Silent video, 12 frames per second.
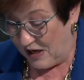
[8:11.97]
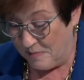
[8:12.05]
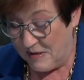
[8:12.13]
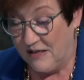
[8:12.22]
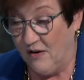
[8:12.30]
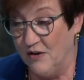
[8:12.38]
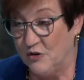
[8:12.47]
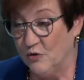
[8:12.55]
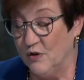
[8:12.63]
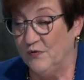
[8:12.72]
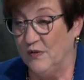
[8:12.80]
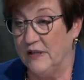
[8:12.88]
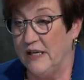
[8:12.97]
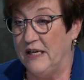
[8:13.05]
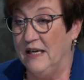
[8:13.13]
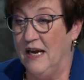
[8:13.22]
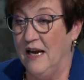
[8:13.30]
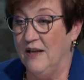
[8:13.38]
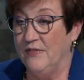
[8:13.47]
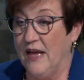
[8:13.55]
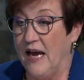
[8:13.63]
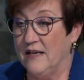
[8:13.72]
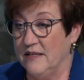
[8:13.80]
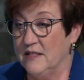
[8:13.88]
I mean, truthfully,
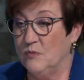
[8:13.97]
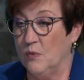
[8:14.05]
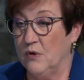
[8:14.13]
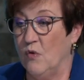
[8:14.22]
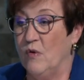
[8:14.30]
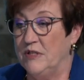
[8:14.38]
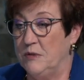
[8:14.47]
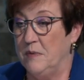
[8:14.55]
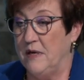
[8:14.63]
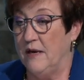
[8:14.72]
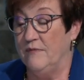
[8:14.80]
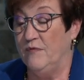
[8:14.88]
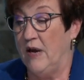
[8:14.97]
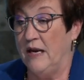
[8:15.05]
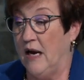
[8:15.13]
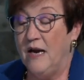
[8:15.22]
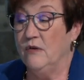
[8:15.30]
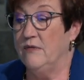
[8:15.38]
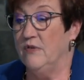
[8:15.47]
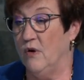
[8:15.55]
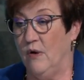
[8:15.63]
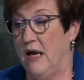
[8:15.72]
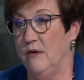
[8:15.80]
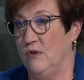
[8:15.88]
that is going to be, and I don't even
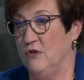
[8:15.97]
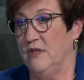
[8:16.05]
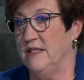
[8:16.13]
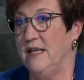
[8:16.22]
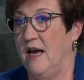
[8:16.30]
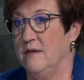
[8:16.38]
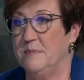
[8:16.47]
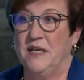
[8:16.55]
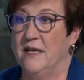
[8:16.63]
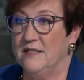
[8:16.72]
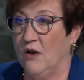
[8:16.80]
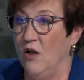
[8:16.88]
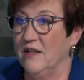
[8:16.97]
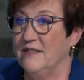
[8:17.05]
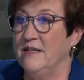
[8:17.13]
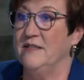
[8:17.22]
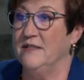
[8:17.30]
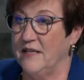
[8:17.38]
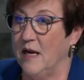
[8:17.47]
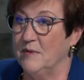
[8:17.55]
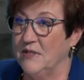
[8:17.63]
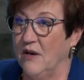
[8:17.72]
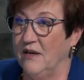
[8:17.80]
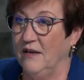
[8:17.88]
know how to address that because all it says is
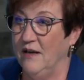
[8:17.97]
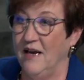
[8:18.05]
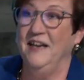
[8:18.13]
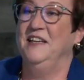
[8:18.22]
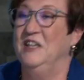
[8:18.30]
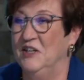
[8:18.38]
Amazon, right?